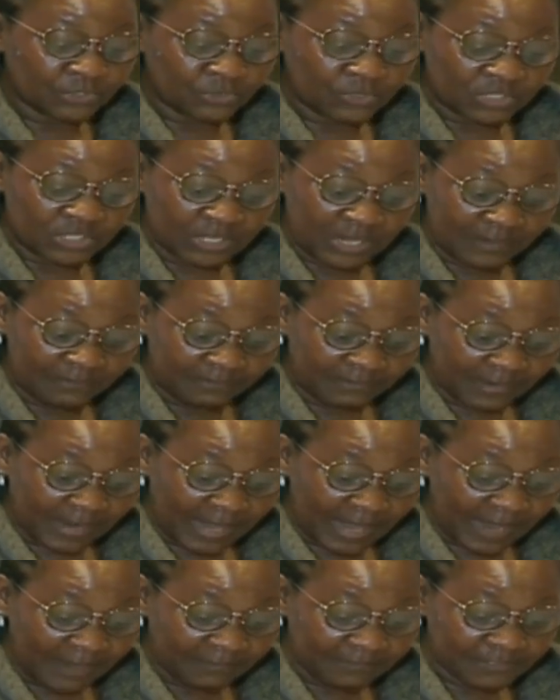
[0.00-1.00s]
to save
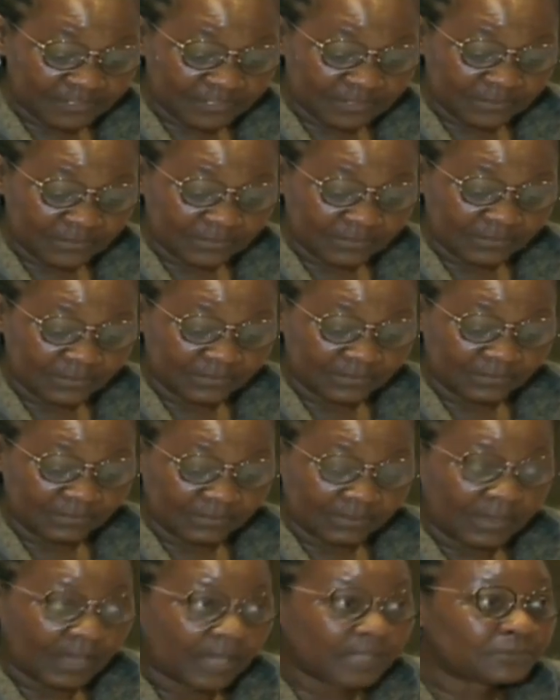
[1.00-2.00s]
lives
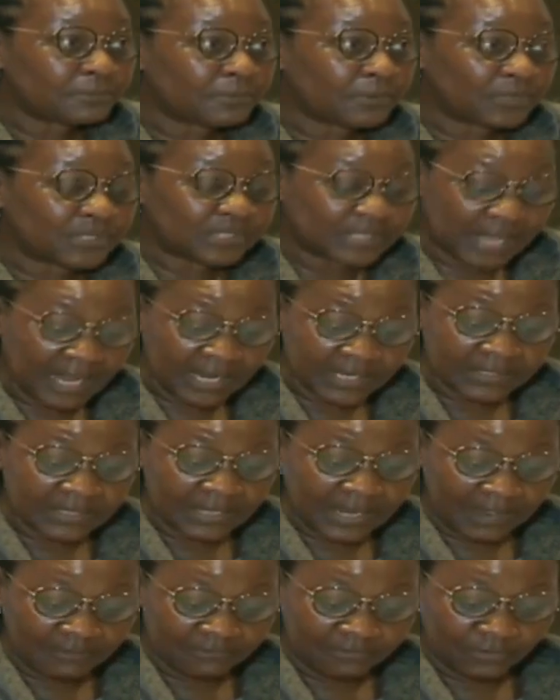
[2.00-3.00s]
and protect
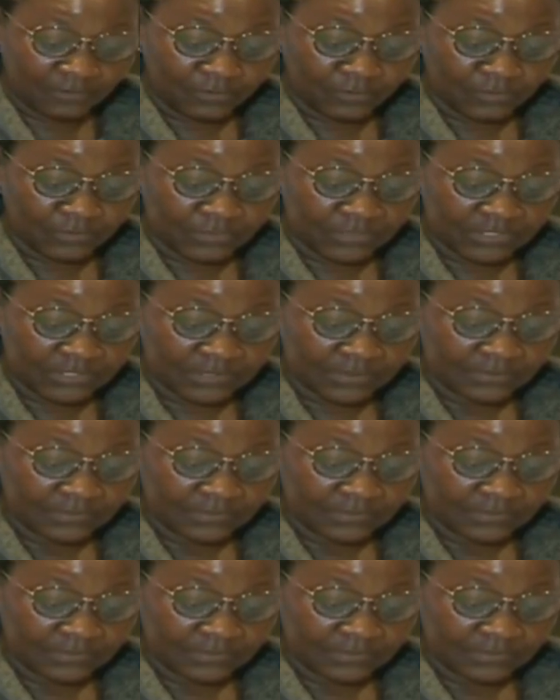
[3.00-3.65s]
livelihoods.